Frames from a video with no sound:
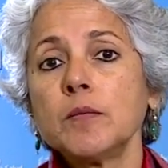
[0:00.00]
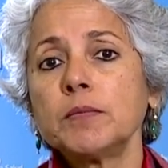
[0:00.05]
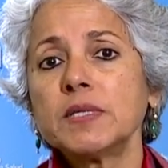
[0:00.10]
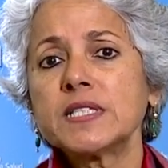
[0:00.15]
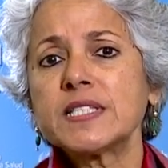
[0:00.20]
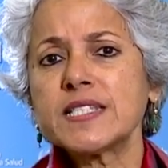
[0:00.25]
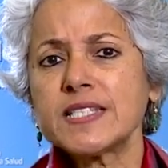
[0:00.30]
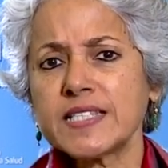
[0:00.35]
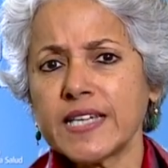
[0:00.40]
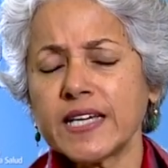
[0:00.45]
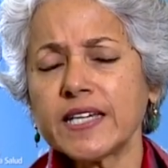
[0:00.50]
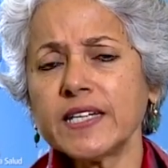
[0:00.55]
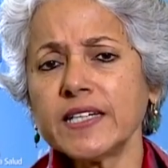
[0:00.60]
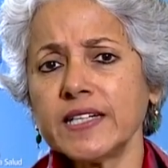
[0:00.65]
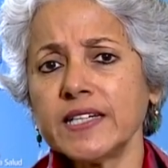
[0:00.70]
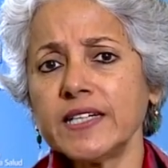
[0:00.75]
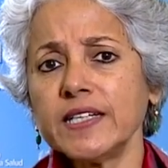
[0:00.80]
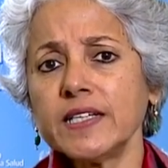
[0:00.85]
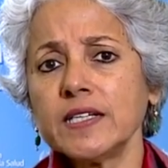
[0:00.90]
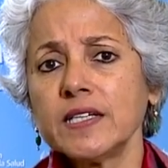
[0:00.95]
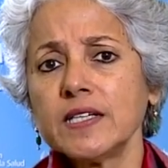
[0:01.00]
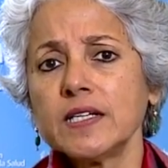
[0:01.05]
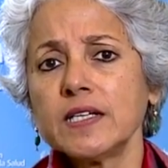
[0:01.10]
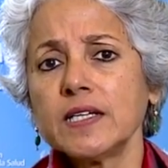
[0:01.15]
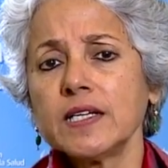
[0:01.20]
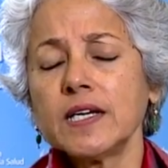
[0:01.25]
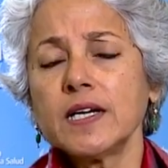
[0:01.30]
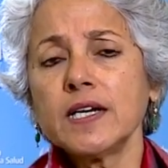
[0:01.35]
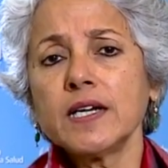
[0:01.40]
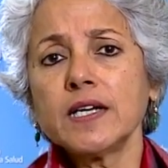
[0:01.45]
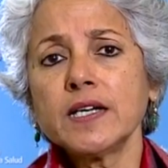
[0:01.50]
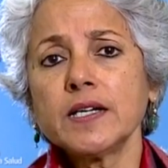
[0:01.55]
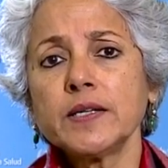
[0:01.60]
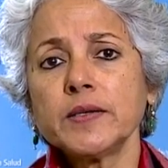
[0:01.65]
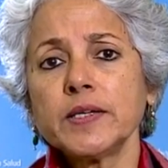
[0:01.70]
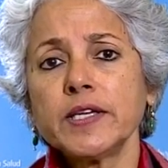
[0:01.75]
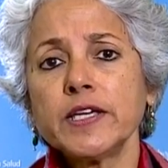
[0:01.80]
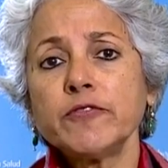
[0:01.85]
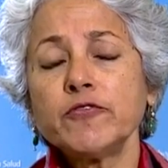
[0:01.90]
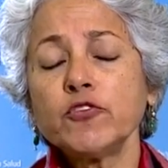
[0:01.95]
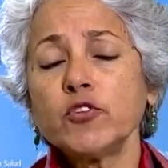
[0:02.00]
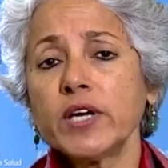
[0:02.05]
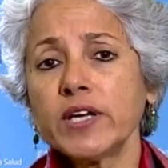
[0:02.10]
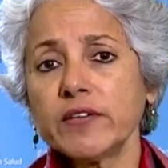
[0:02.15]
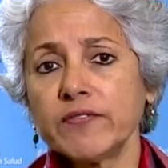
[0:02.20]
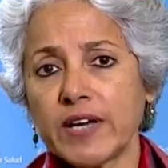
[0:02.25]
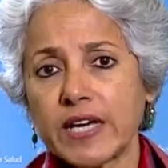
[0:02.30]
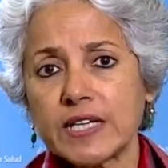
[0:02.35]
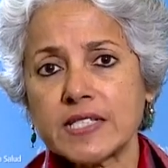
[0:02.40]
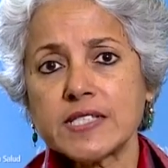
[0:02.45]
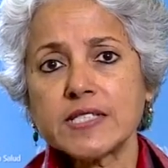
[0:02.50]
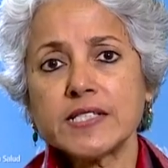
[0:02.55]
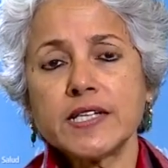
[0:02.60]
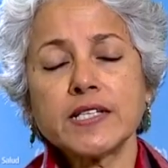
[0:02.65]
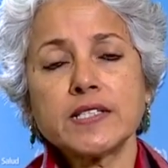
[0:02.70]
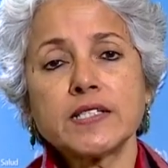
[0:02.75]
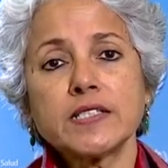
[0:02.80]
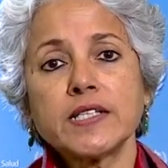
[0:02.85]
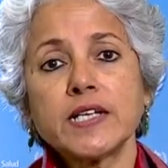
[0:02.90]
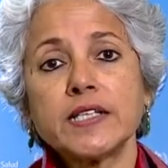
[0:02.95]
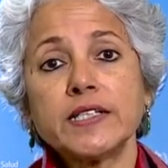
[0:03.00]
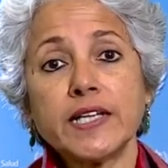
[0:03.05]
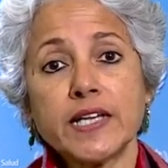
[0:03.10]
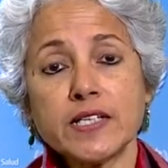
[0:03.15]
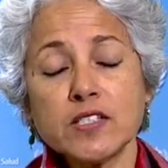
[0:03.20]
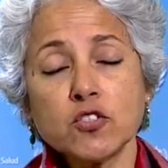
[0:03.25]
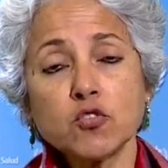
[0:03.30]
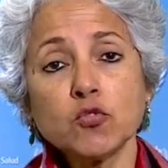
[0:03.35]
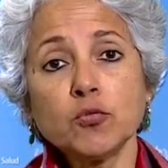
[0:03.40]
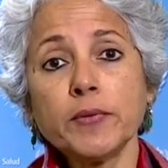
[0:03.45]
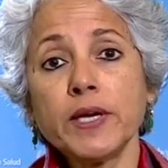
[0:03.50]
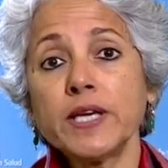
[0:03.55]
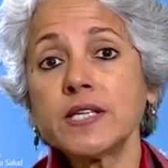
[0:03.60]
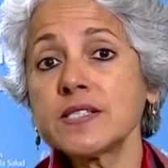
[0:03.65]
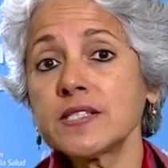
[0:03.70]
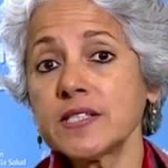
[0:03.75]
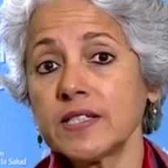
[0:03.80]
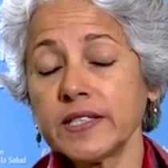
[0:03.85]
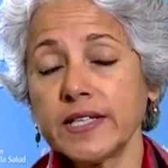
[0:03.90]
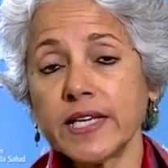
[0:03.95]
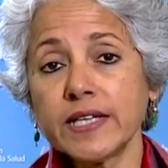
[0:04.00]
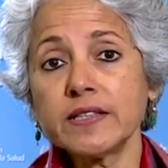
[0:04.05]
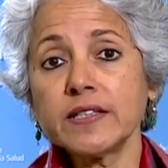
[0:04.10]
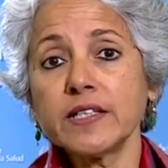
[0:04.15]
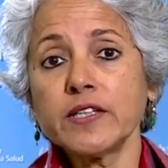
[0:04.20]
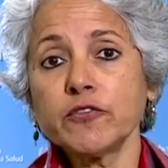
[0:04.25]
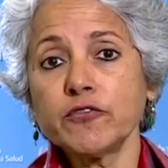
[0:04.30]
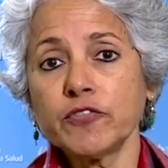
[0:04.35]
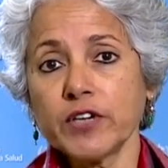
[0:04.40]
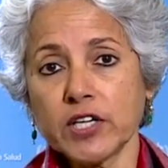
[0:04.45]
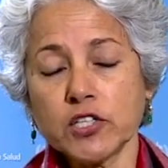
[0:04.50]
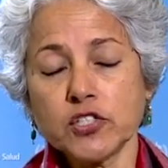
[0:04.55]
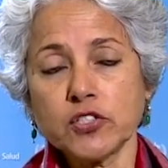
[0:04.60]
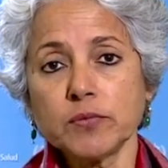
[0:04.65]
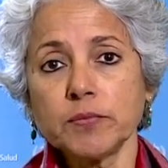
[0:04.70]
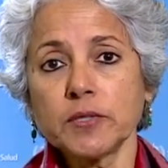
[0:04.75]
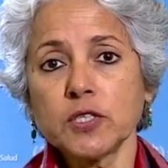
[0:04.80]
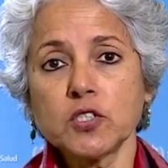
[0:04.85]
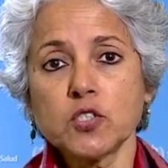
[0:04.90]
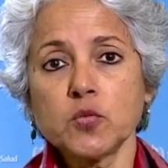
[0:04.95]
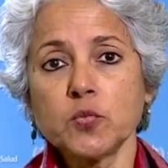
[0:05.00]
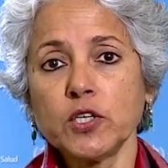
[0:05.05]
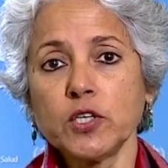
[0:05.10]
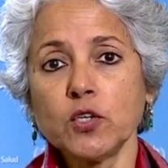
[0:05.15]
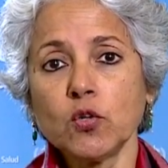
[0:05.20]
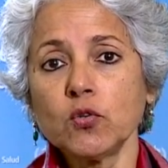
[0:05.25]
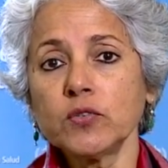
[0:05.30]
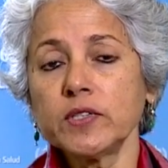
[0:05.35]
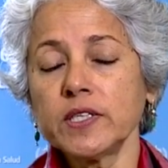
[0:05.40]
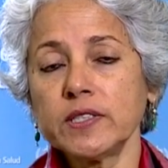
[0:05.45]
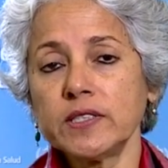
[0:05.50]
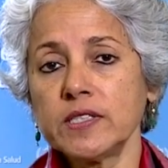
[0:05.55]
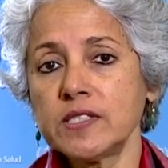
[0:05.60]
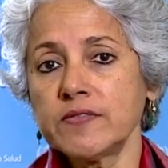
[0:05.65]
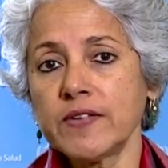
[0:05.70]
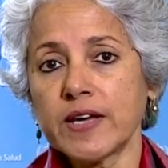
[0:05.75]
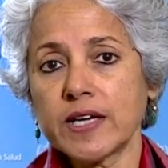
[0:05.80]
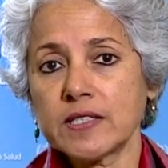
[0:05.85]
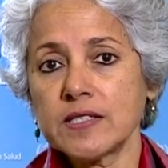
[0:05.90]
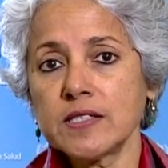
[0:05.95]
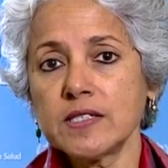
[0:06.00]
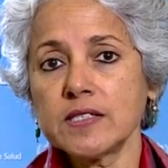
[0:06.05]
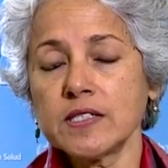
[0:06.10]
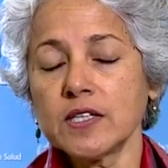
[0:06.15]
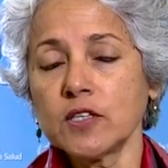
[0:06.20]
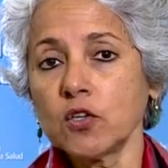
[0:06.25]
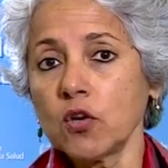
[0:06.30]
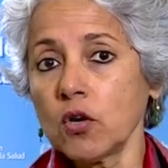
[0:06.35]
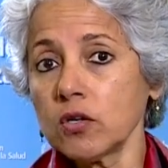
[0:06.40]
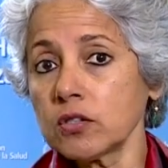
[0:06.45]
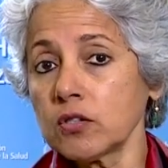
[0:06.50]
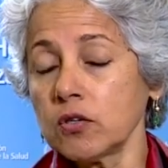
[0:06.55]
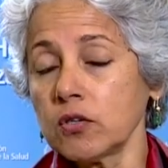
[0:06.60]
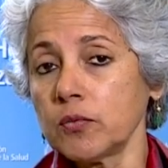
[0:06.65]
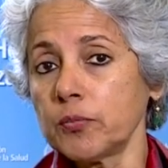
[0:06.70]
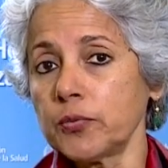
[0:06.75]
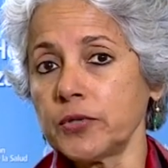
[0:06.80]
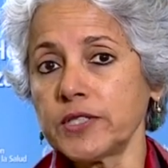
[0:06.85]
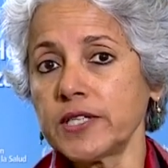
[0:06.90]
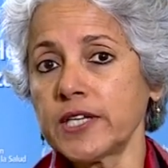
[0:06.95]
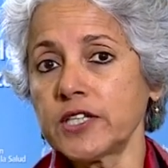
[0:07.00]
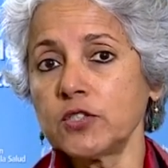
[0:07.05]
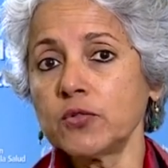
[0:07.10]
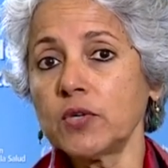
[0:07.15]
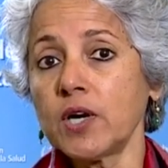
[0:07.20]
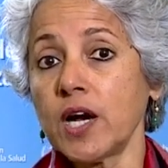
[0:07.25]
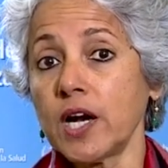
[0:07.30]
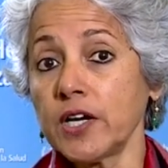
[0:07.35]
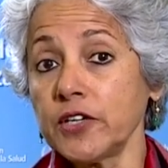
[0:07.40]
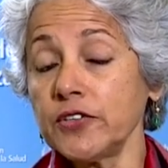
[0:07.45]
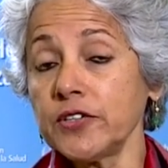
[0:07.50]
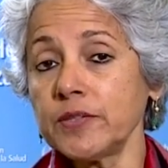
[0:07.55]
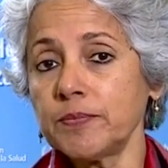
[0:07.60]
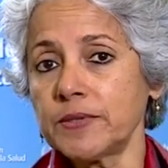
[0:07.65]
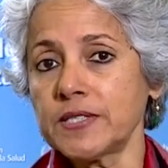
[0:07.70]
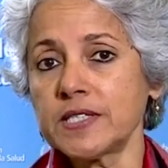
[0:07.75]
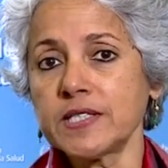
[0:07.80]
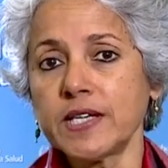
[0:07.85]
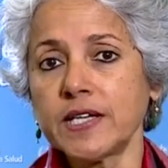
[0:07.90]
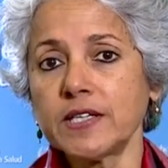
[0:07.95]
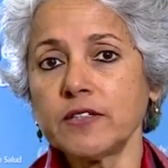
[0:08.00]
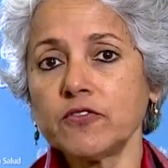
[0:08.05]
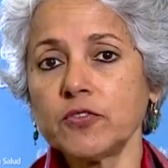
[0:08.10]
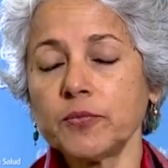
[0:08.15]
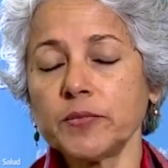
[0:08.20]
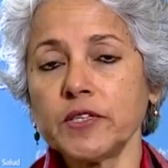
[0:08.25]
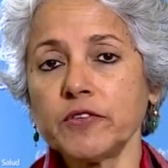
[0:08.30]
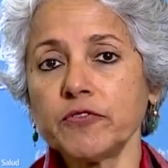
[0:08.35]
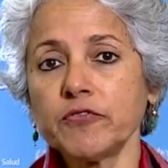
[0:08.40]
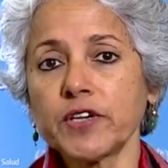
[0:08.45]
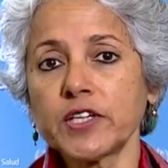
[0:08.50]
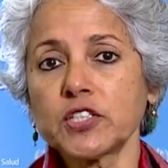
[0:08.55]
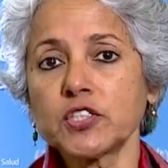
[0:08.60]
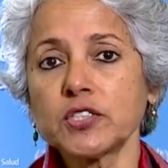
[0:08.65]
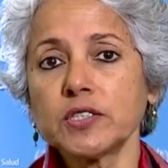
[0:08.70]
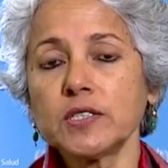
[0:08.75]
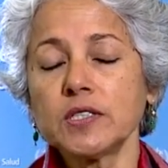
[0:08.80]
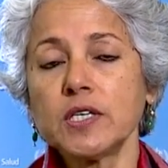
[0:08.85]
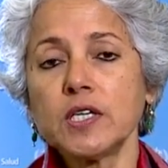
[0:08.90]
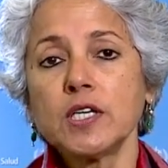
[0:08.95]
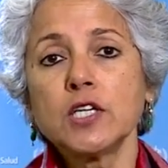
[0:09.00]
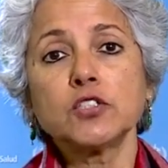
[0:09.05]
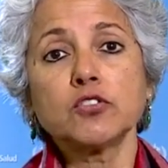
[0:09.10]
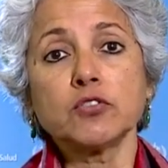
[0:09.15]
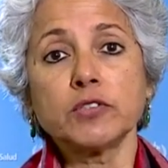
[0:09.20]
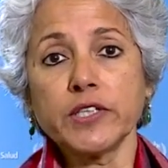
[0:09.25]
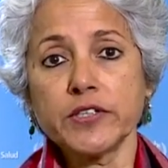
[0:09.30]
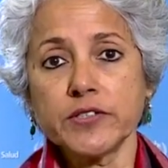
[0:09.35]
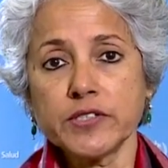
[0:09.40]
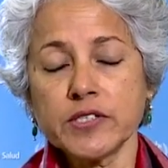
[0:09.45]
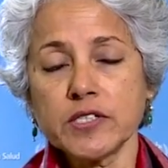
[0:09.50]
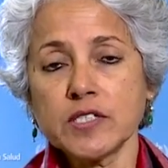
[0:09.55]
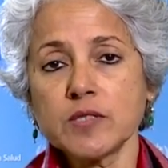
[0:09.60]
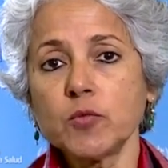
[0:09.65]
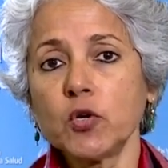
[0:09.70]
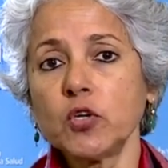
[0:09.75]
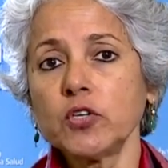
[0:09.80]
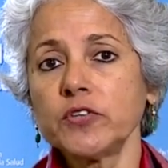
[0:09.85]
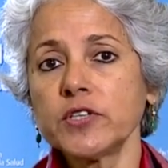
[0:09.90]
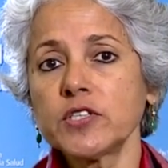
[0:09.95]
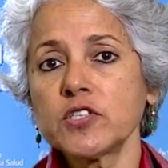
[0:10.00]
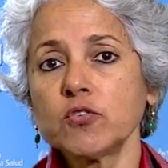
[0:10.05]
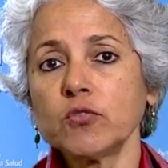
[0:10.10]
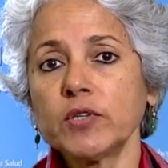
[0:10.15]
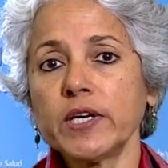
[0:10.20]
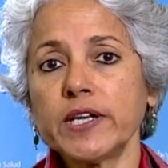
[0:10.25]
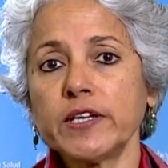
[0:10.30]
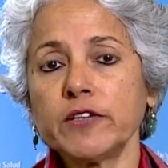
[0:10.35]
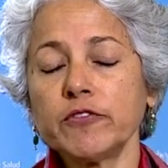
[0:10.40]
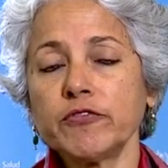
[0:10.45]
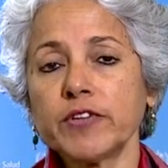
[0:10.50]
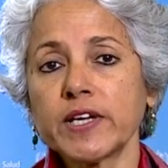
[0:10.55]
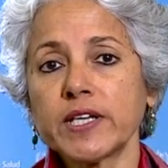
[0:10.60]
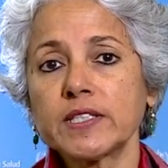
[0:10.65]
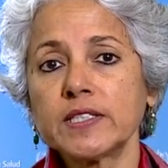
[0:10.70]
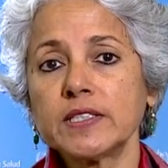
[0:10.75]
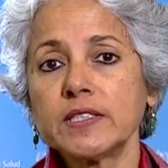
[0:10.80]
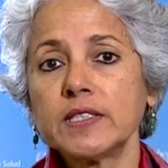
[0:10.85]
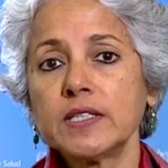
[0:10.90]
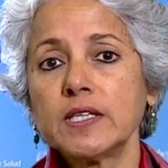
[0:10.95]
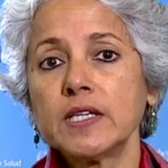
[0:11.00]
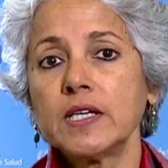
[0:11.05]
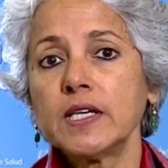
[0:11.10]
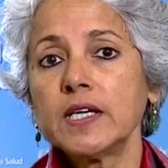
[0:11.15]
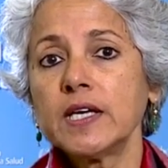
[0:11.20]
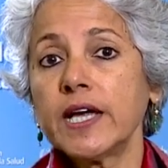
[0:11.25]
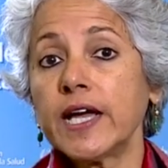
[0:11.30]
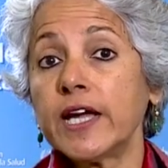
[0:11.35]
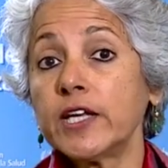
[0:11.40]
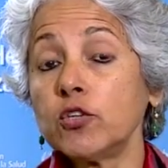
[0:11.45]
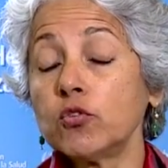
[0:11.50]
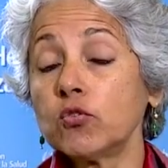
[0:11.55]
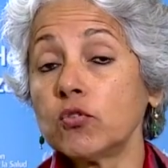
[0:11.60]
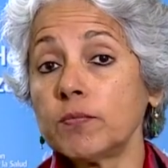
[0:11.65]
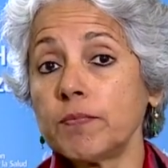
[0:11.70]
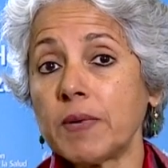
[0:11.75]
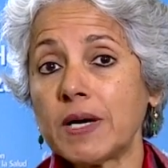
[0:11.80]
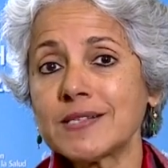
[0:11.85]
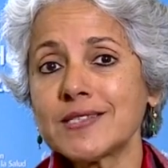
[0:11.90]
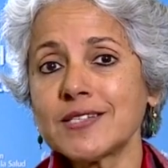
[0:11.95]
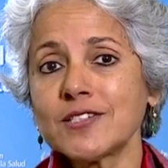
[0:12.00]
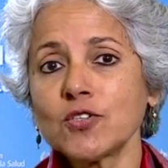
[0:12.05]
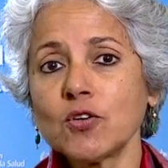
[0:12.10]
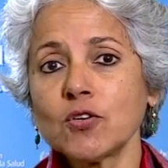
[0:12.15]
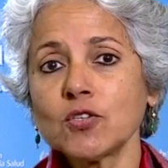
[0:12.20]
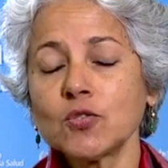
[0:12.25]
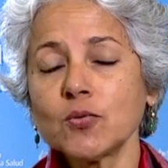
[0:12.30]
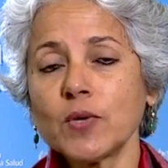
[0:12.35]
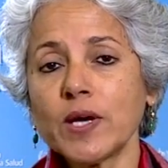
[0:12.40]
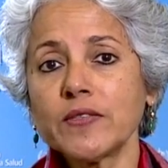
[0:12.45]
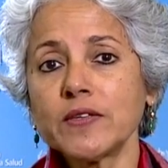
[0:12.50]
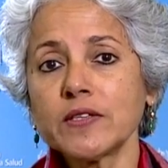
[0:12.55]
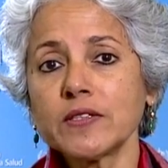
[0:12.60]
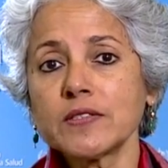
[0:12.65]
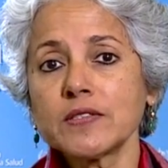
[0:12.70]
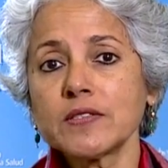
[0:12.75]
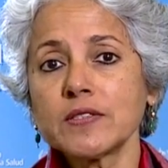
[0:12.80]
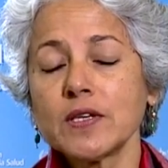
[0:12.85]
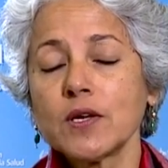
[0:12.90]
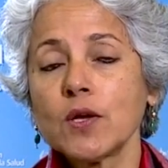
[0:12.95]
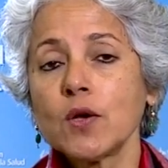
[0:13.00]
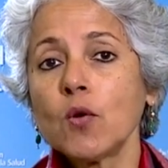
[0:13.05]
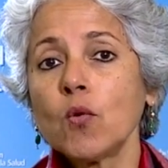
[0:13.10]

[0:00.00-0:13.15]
But secondly, if you get vaccinated, and yes, you may still get the infection, because we know that these vaccines are not going to protect you 100% from the infection. So there is a small risk you get infected, and you could pass it on to others.